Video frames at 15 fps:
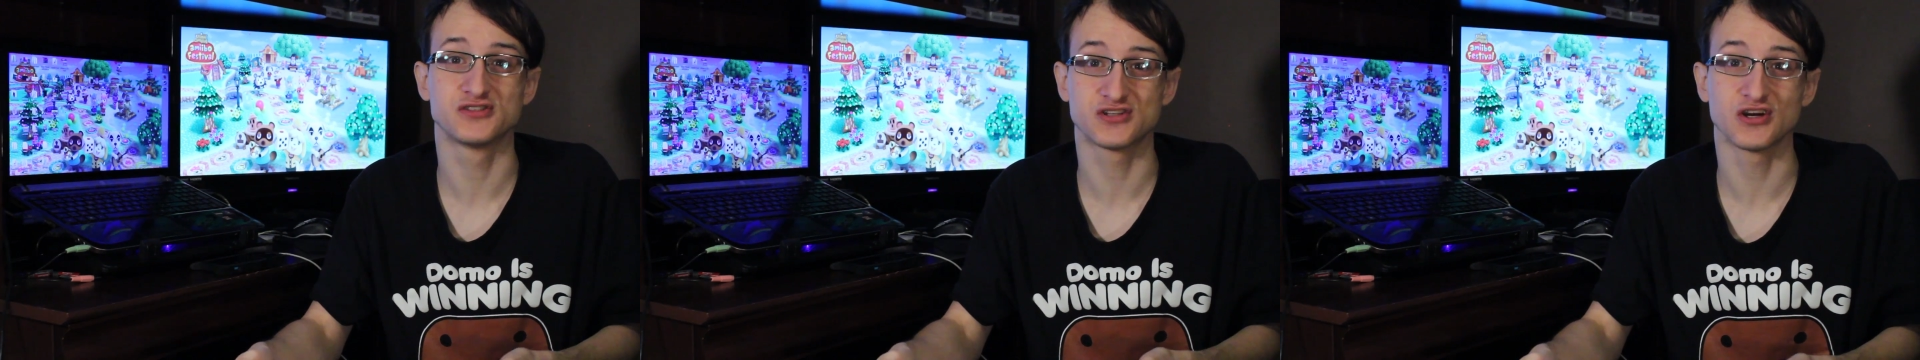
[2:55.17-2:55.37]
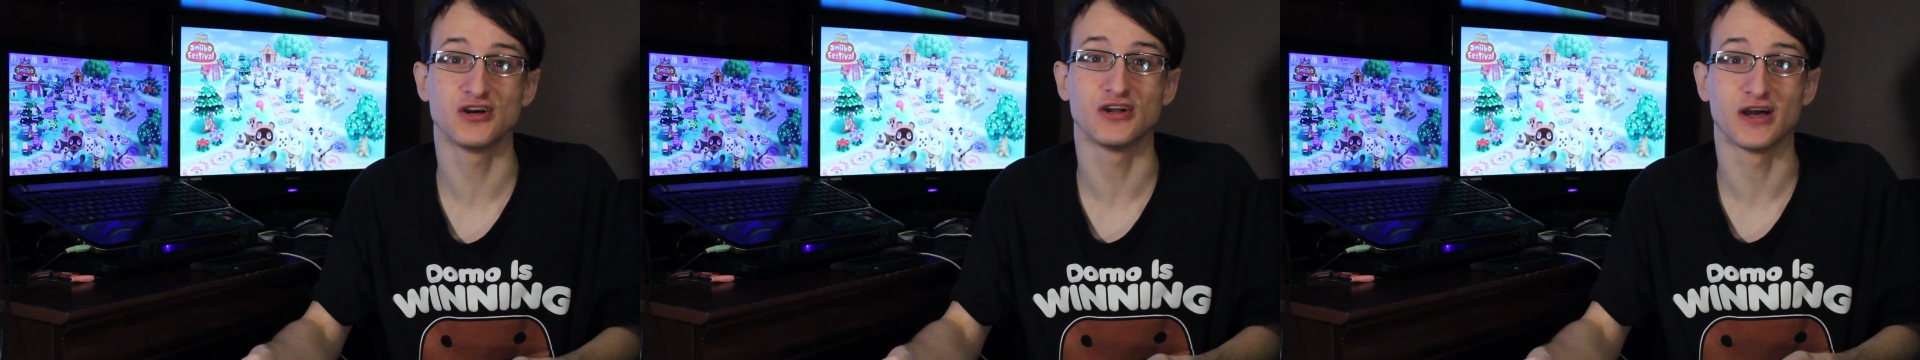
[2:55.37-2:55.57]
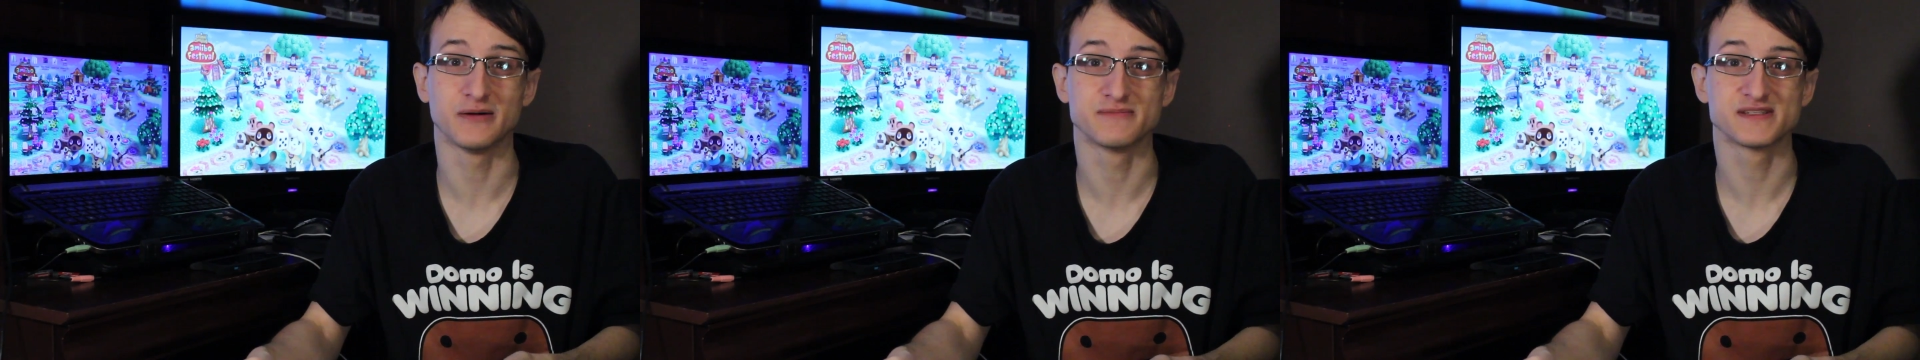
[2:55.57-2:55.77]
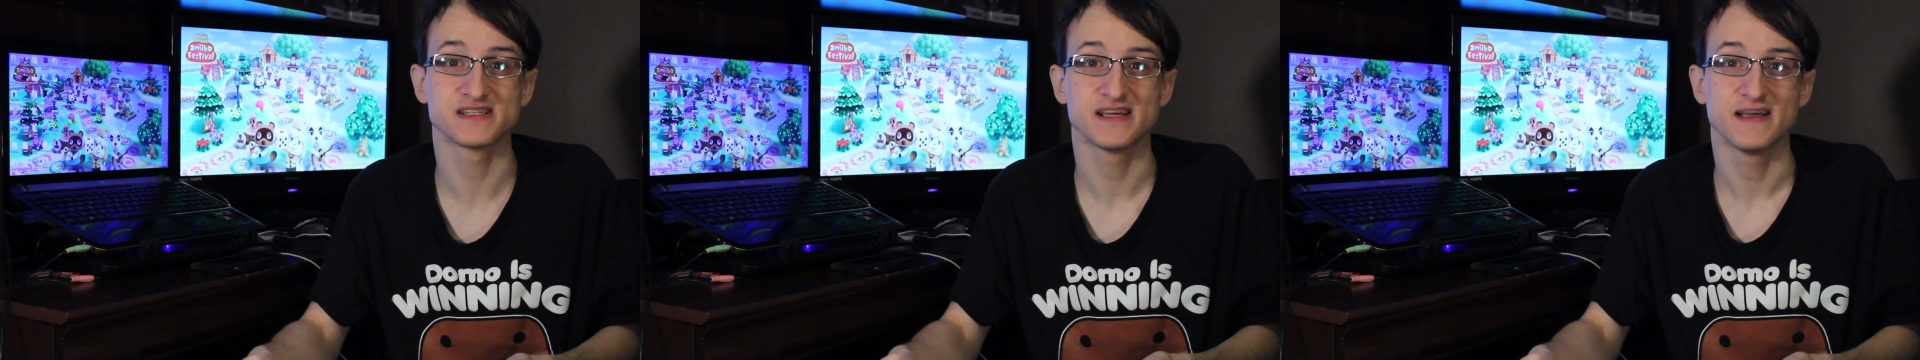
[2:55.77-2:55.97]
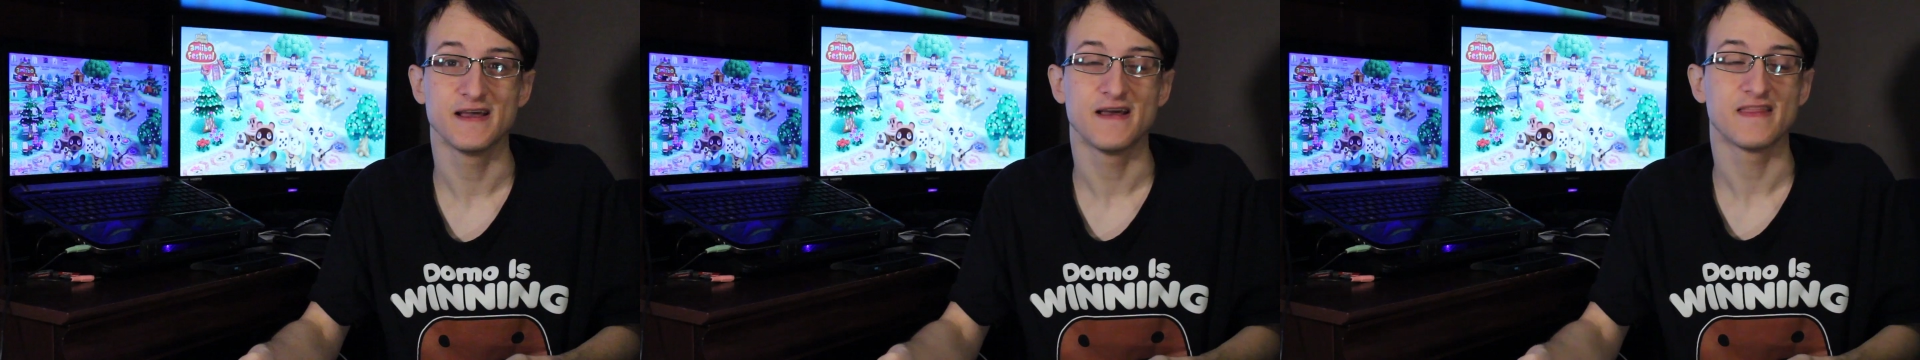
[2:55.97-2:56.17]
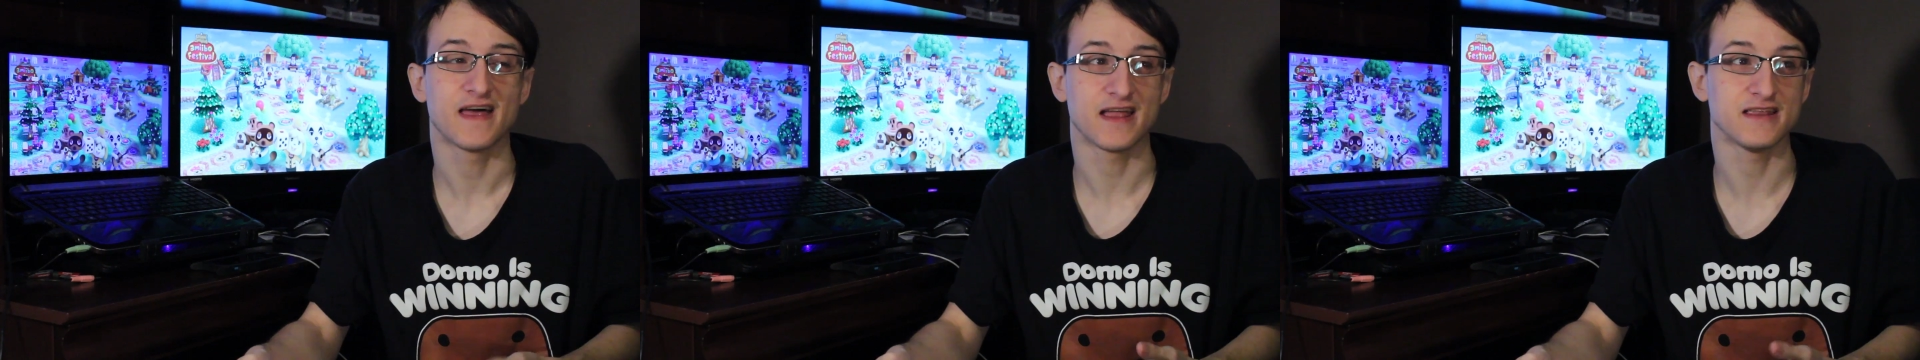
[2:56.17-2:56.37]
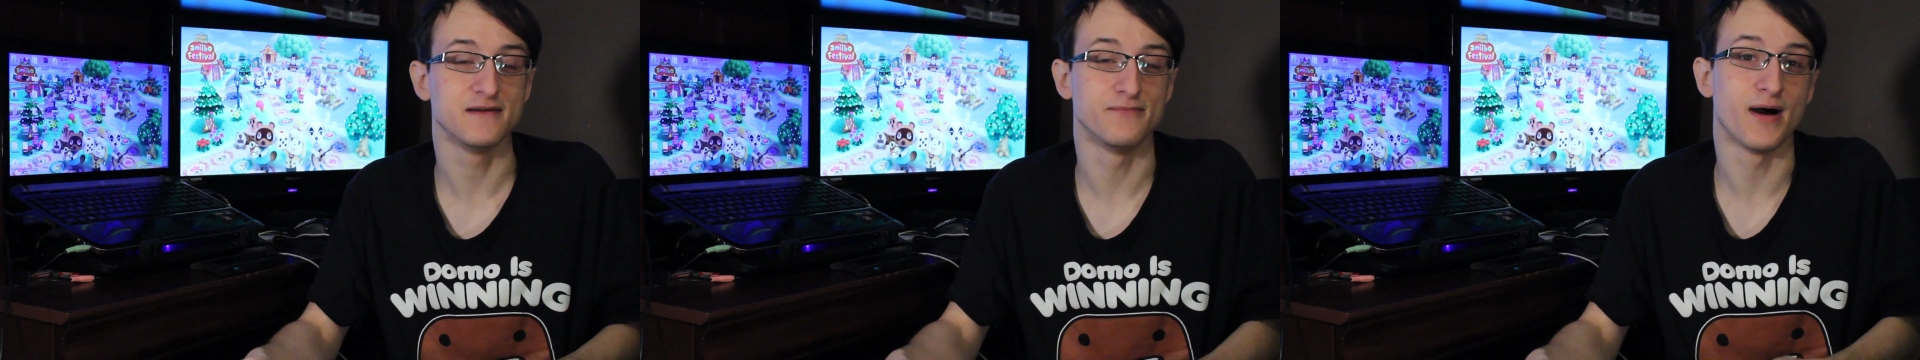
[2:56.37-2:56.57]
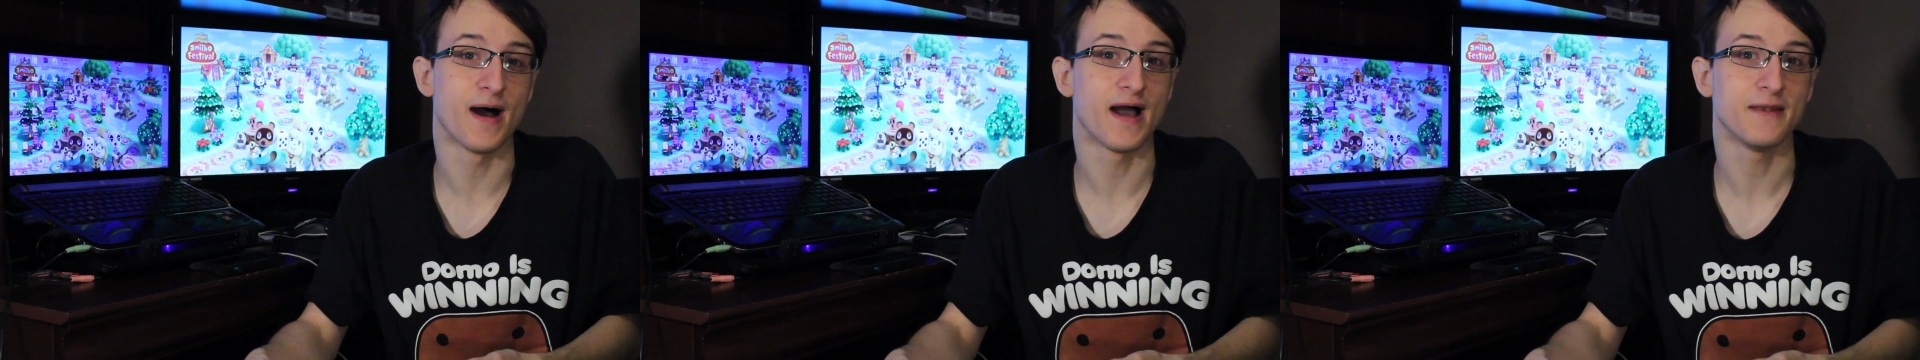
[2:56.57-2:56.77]
turnips that you
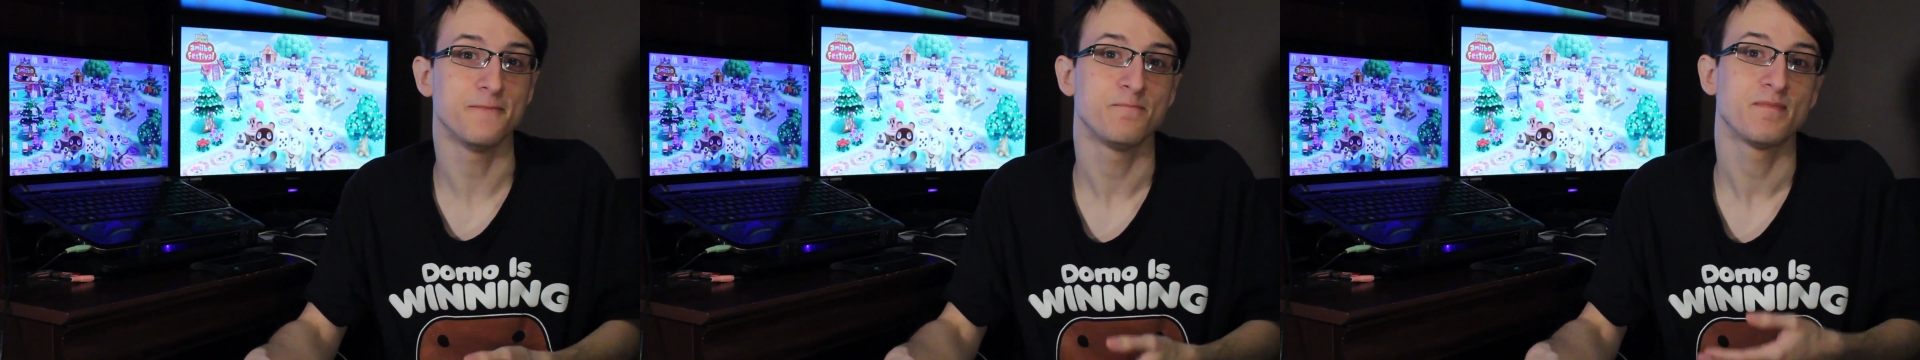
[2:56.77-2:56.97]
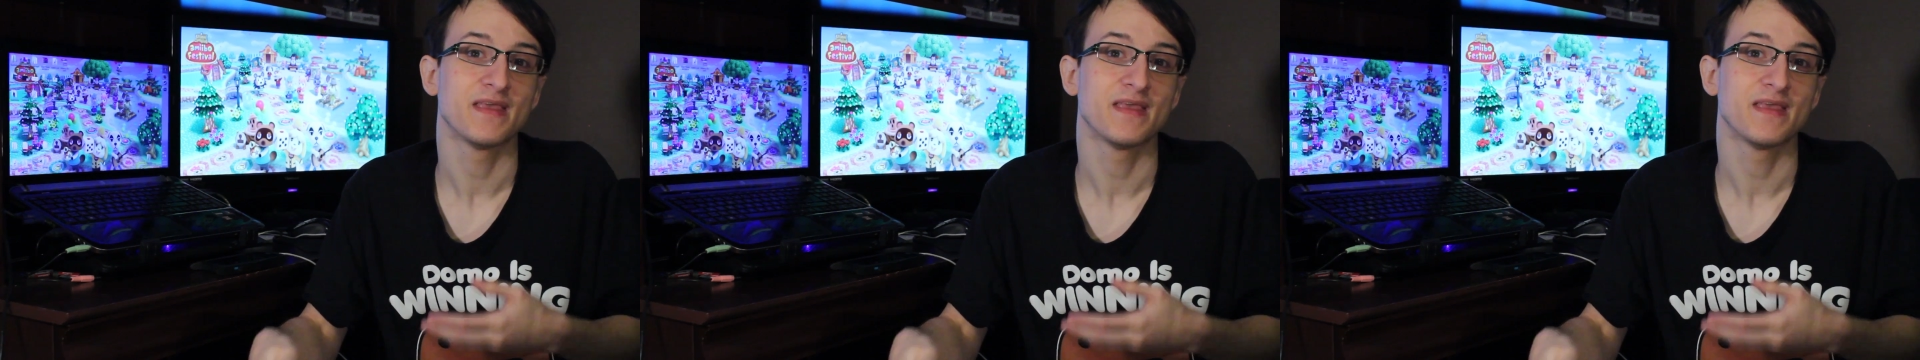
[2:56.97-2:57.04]
bought,